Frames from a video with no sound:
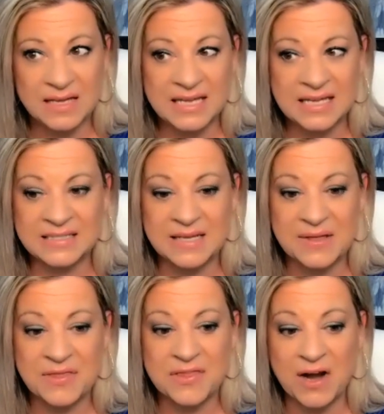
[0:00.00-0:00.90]
is
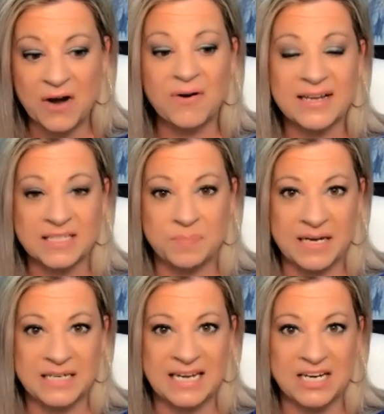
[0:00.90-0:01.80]
their
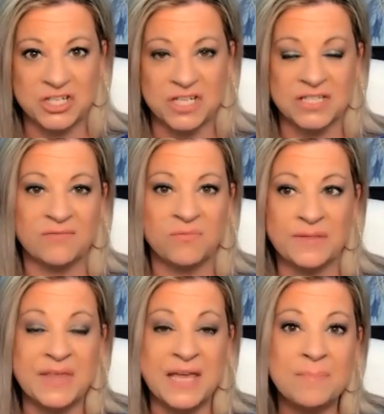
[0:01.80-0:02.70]
expectations of
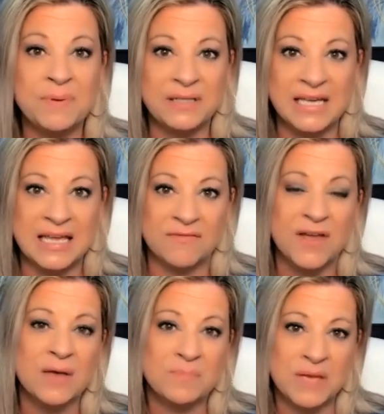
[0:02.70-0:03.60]
what they believe
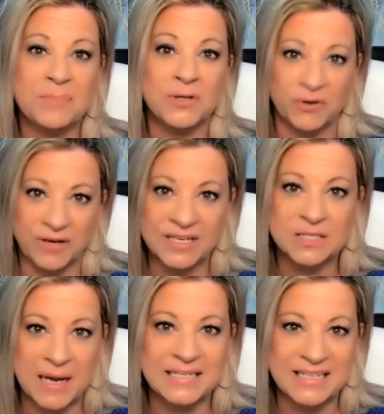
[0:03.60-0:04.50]
people are
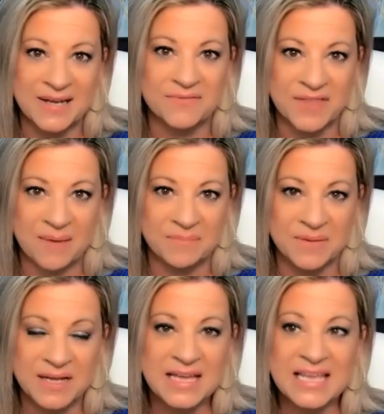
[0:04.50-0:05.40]
expecting of them.
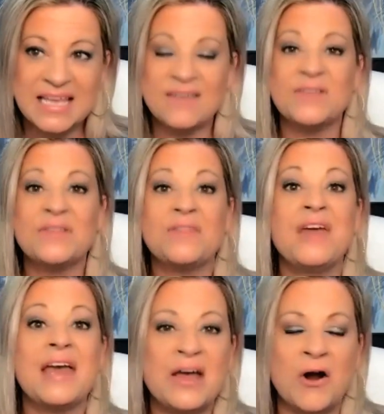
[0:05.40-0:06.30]
Even
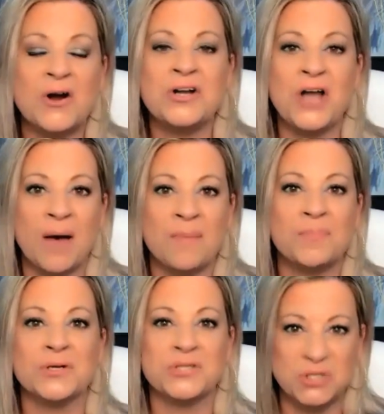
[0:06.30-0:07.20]
they are not
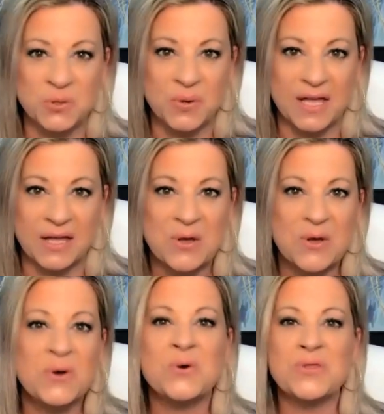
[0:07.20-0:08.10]
pursuing
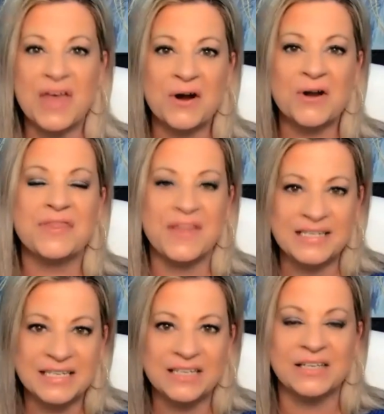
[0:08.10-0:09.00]
who they
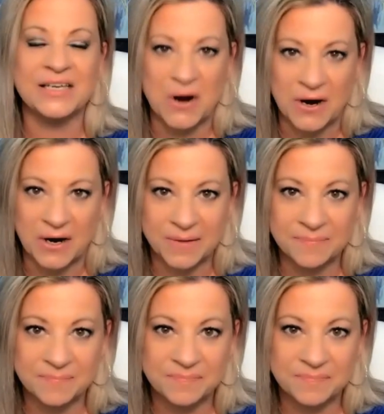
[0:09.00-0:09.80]
authentically are.